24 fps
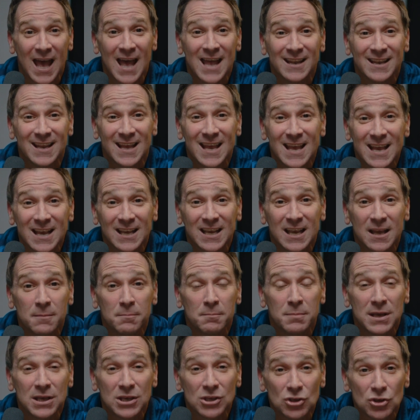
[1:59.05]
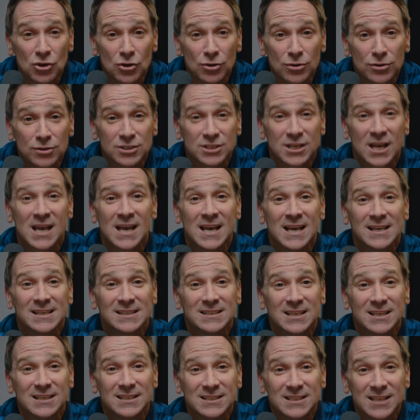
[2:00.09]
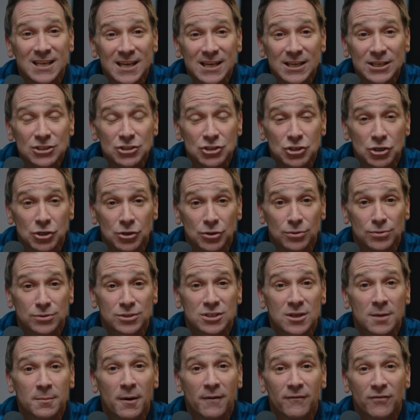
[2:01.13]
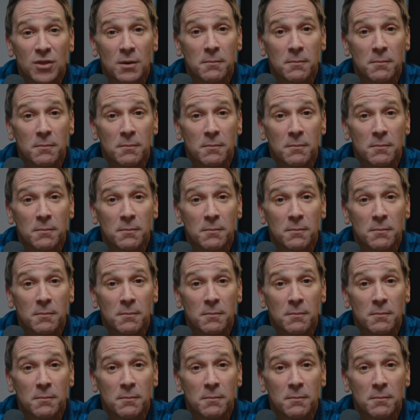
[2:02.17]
and it can be used to teach you some of the